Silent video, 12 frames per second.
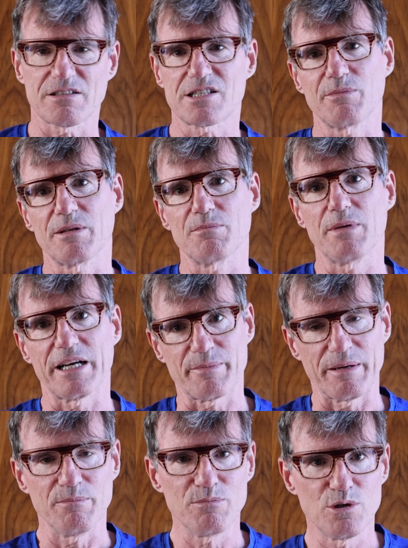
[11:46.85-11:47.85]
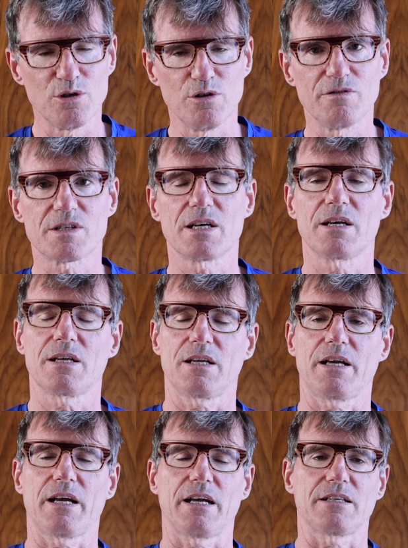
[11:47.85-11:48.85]
Some of them might have been moved.
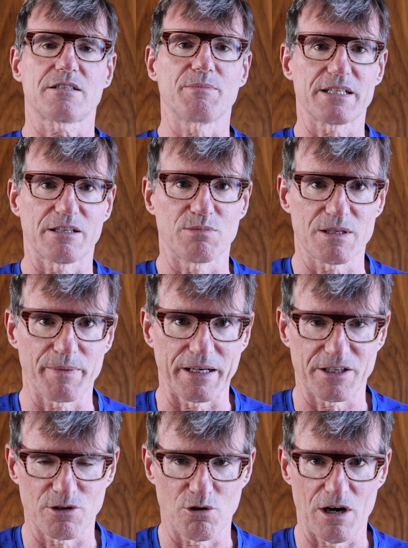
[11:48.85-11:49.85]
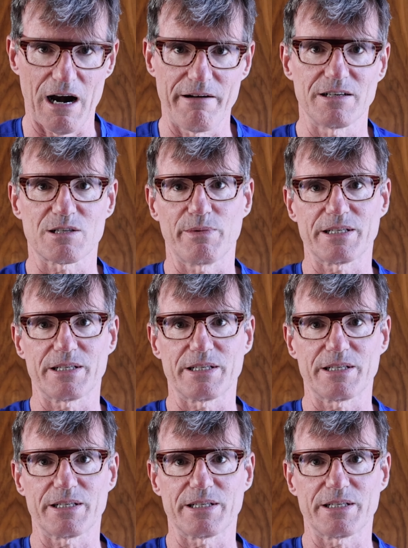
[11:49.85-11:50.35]
Somebody said there was something at Dunor Harriers.